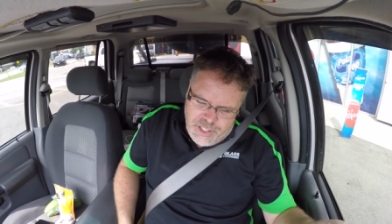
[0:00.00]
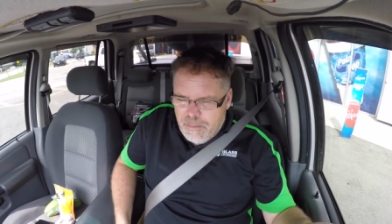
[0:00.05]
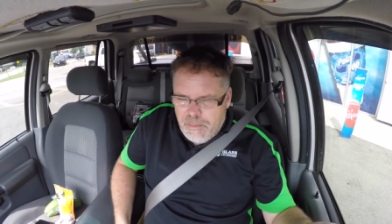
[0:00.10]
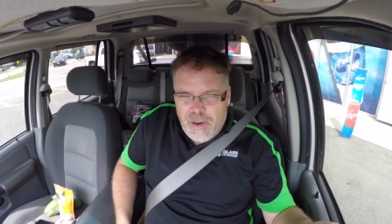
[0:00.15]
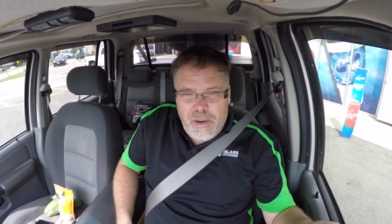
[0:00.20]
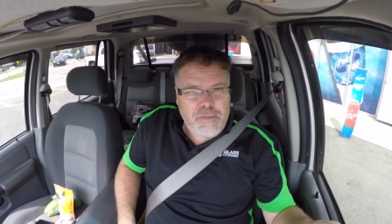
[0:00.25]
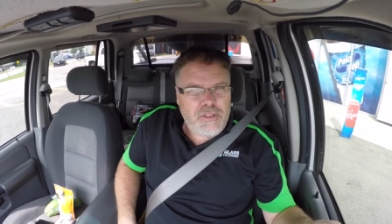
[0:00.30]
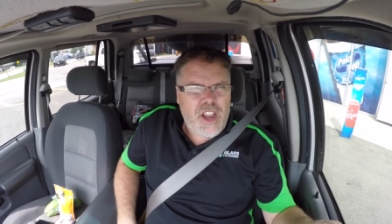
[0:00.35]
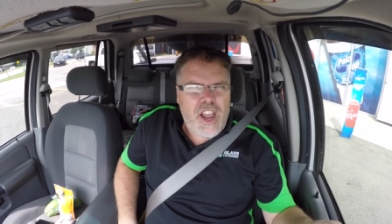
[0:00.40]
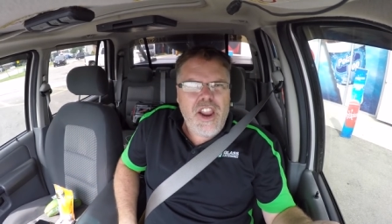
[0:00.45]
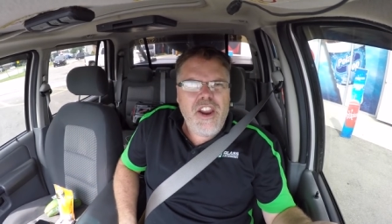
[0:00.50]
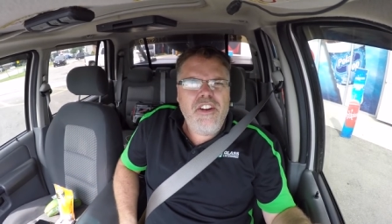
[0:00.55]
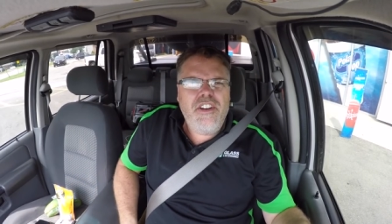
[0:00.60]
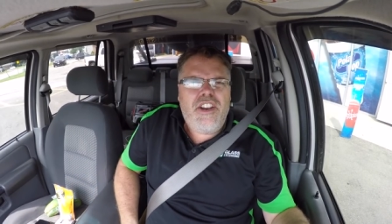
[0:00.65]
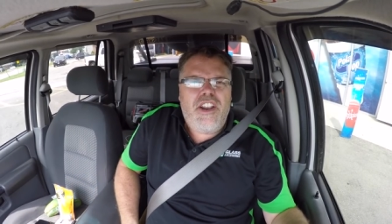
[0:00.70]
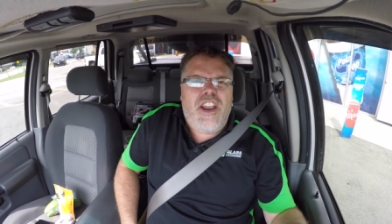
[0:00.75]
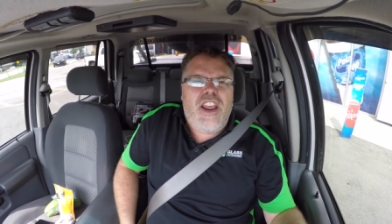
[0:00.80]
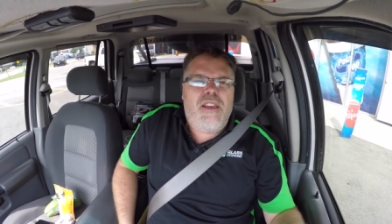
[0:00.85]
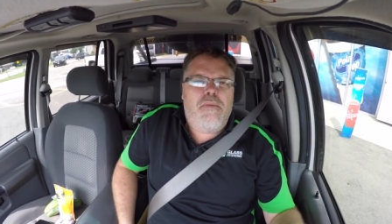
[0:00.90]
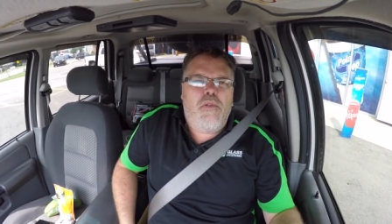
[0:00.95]
But I'm tired
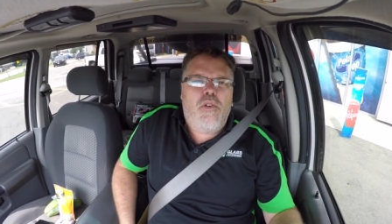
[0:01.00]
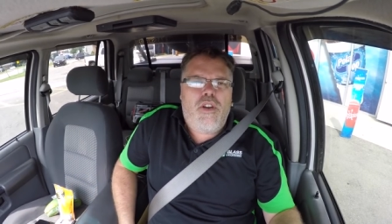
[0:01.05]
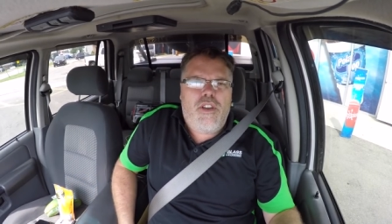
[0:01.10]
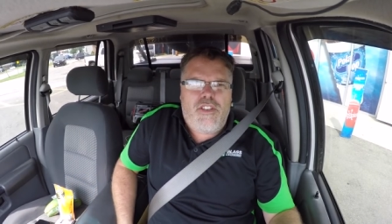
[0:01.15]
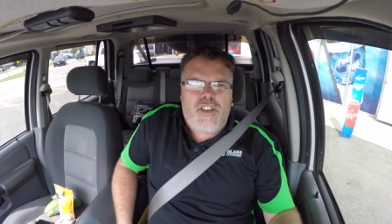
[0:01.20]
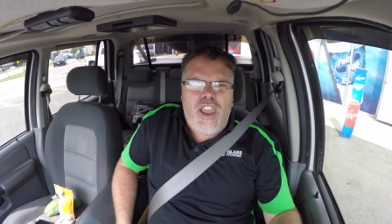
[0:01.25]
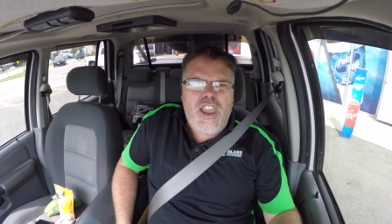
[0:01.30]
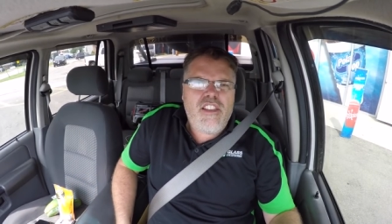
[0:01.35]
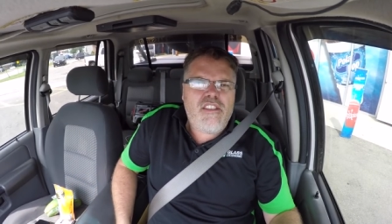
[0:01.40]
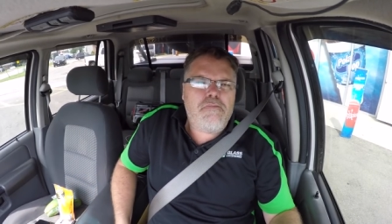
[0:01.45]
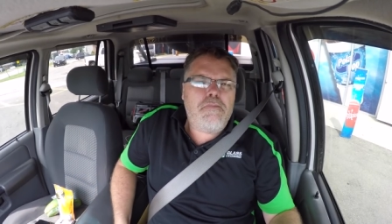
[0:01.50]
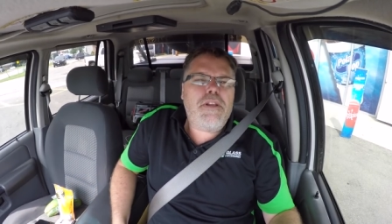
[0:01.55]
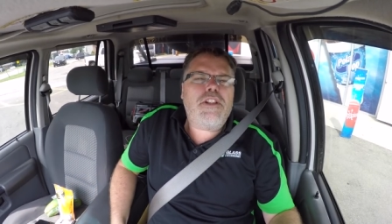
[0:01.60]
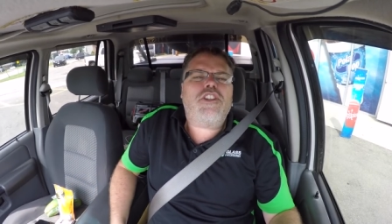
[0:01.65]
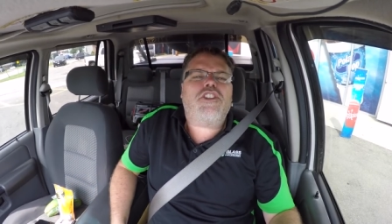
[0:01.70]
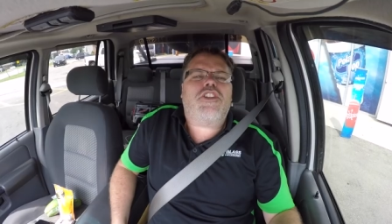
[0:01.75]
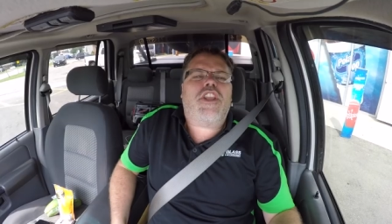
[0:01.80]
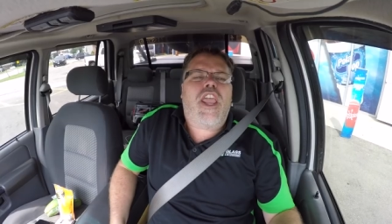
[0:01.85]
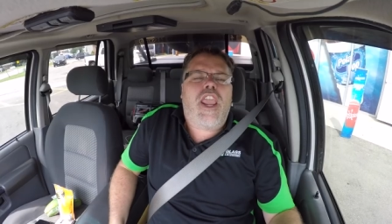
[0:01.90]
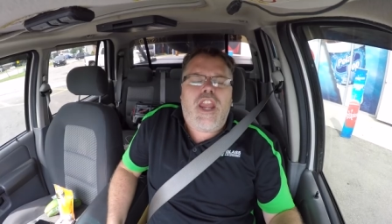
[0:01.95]
today, boys, eh? It's
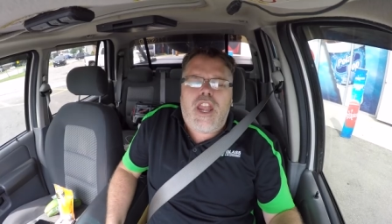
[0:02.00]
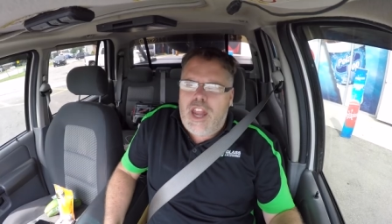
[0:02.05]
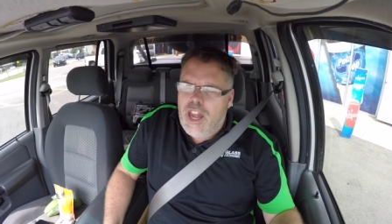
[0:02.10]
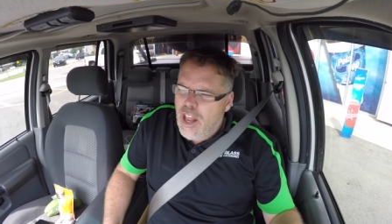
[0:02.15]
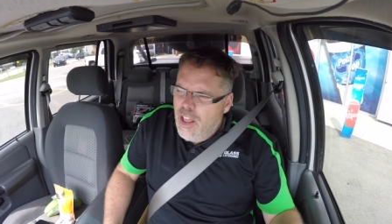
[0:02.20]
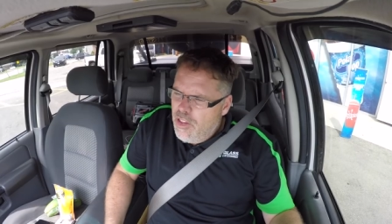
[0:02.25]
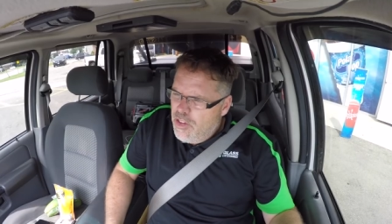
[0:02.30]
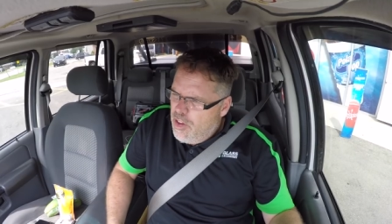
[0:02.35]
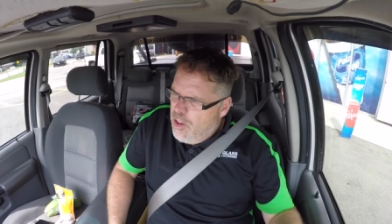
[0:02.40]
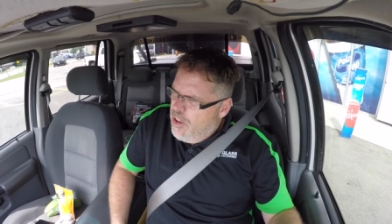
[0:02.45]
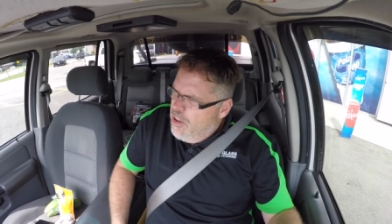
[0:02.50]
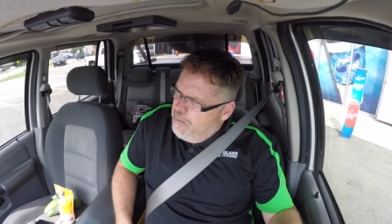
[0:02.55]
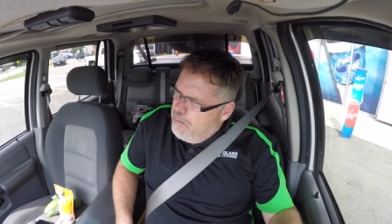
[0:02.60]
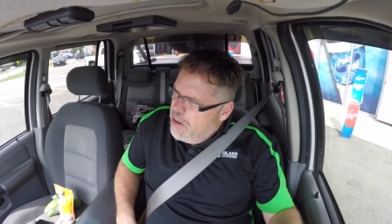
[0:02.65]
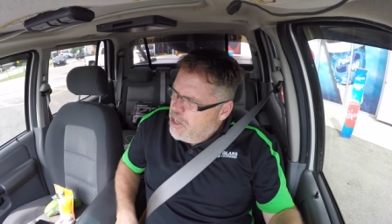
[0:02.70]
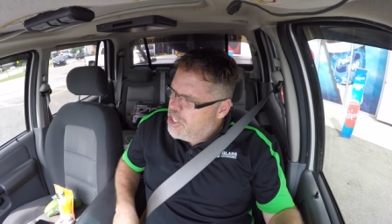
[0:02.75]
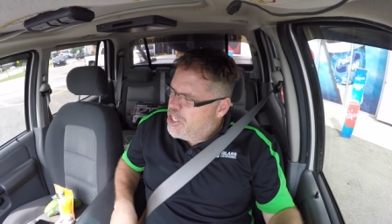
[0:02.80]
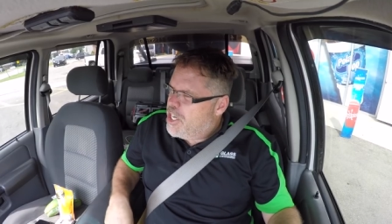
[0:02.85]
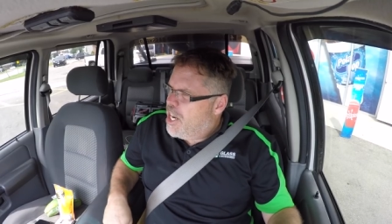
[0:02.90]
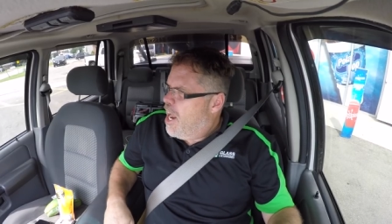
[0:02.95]
bitch day, it is.
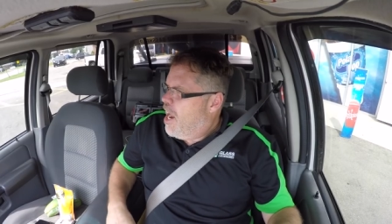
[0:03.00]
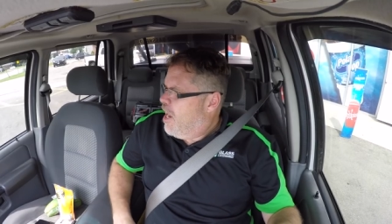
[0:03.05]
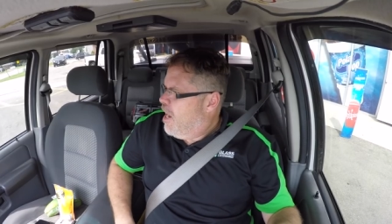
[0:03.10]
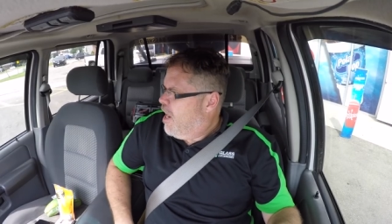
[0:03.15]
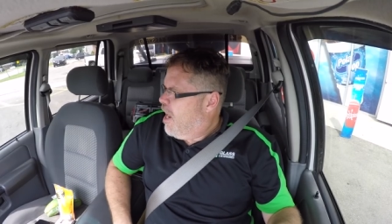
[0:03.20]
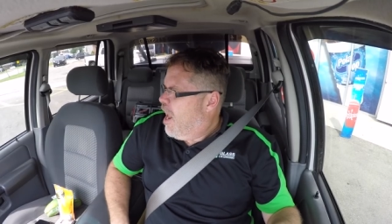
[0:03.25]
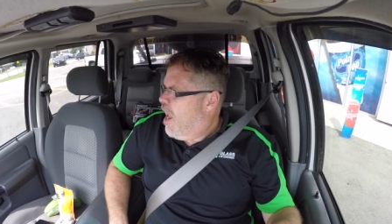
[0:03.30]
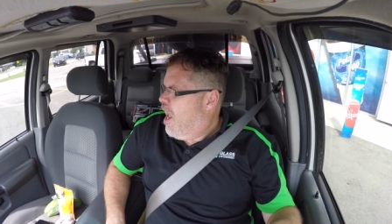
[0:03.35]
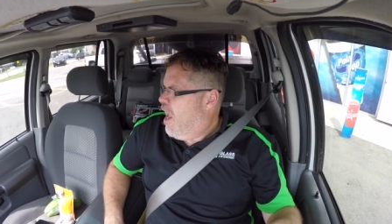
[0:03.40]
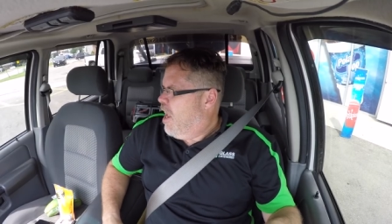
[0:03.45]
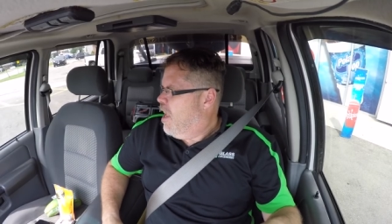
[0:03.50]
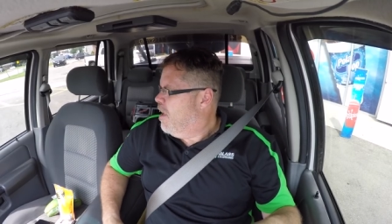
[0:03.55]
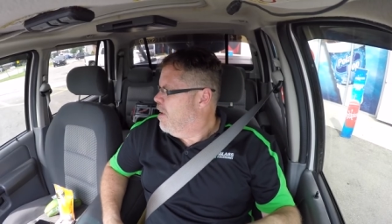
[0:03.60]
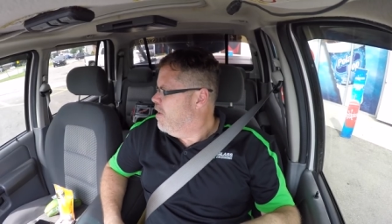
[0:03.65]
Bitchy day today.